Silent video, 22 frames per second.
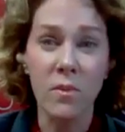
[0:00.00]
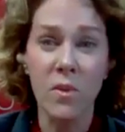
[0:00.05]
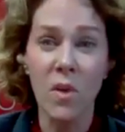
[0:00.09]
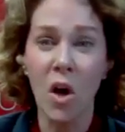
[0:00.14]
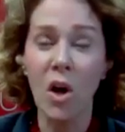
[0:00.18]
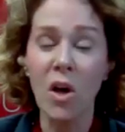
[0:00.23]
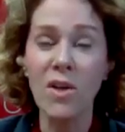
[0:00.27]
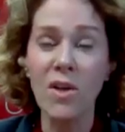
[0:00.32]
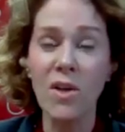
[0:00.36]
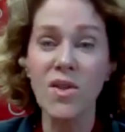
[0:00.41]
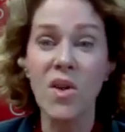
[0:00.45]

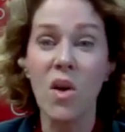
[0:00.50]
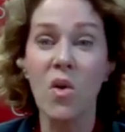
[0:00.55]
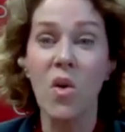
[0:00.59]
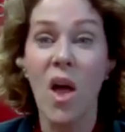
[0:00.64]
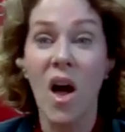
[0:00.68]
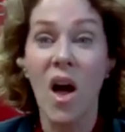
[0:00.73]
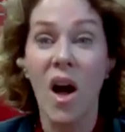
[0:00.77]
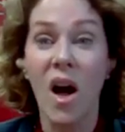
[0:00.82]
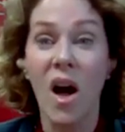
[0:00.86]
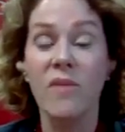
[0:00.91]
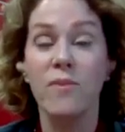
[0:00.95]
Also,
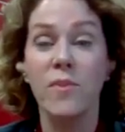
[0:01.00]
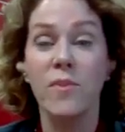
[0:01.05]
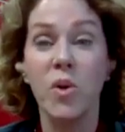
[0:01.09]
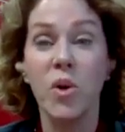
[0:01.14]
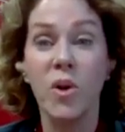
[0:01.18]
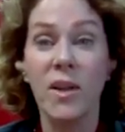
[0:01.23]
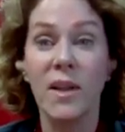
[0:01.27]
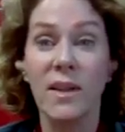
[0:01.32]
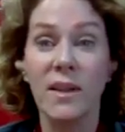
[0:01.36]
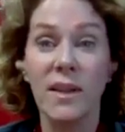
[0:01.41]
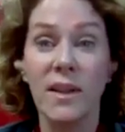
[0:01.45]
I've
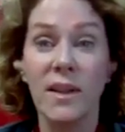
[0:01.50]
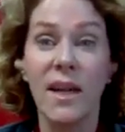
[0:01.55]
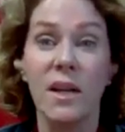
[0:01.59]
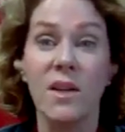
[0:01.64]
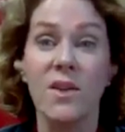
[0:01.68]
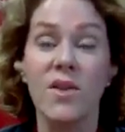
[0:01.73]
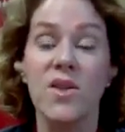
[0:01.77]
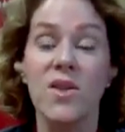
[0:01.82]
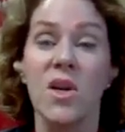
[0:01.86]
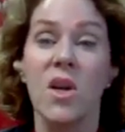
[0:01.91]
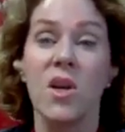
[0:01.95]
put
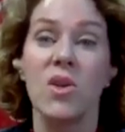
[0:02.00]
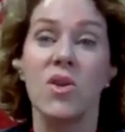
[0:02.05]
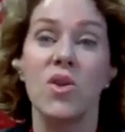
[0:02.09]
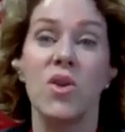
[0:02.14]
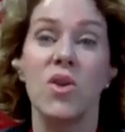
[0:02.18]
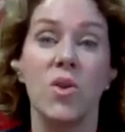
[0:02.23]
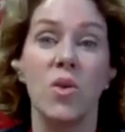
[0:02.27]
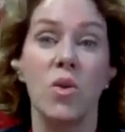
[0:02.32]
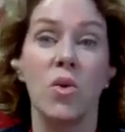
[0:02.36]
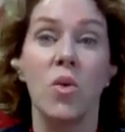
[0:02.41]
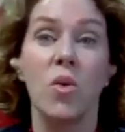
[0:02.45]
links
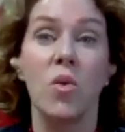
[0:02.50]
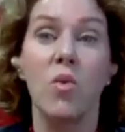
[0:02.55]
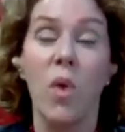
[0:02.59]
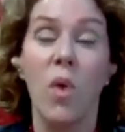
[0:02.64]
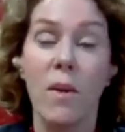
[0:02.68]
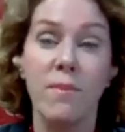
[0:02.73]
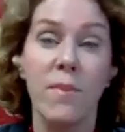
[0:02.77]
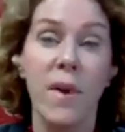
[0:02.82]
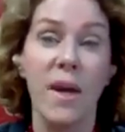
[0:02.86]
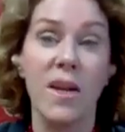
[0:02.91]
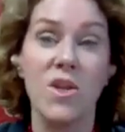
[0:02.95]
to
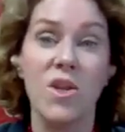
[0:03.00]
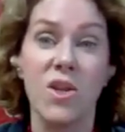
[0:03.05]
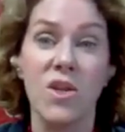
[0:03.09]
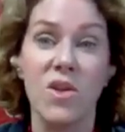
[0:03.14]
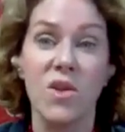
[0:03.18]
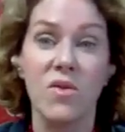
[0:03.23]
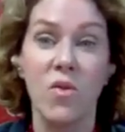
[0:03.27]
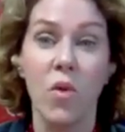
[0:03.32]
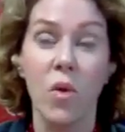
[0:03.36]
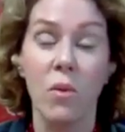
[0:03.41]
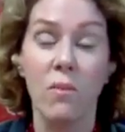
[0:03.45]
web
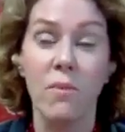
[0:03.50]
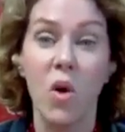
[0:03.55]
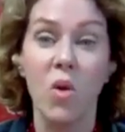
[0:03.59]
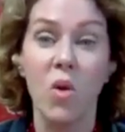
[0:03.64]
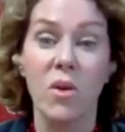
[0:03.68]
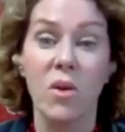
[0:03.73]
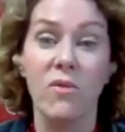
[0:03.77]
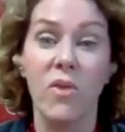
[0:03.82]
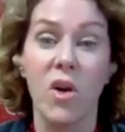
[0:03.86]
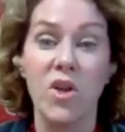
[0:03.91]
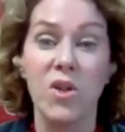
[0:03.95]
pages for
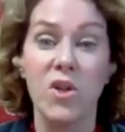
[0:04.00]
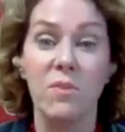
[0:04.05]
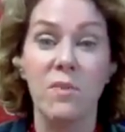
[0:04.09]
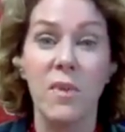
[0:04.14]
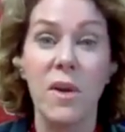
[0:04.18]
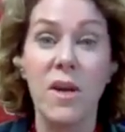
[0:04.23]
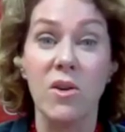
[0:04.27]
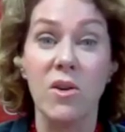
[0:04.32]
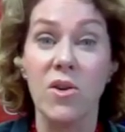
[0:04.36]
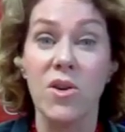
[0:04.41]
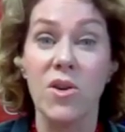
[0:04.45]
both of our
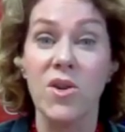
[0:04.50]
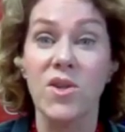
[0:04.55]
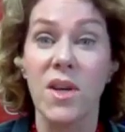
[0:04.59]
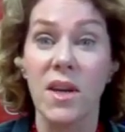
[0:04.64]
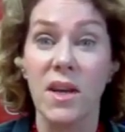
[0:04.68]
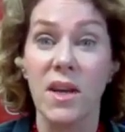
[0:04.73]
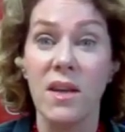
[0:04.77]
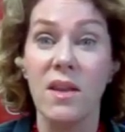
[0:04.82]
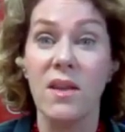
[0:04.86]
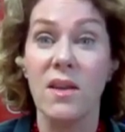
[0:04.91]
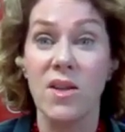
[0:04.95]
speakers
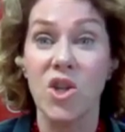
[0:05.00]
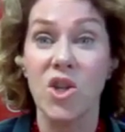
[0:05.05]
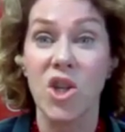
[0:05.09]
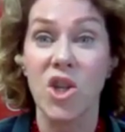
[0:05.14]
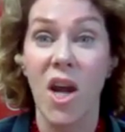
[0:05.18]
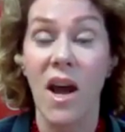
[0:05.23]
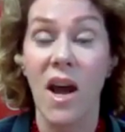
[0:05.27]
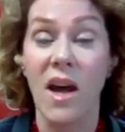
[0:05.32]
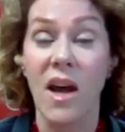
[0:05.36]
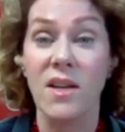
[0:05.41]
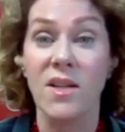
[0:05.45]
in the
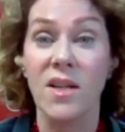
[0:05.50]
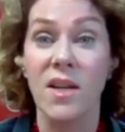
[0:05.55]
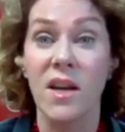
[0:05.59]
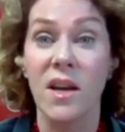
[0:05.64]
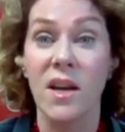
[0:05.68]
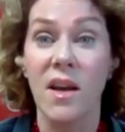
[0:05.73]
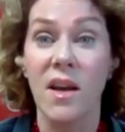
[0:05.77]
chat.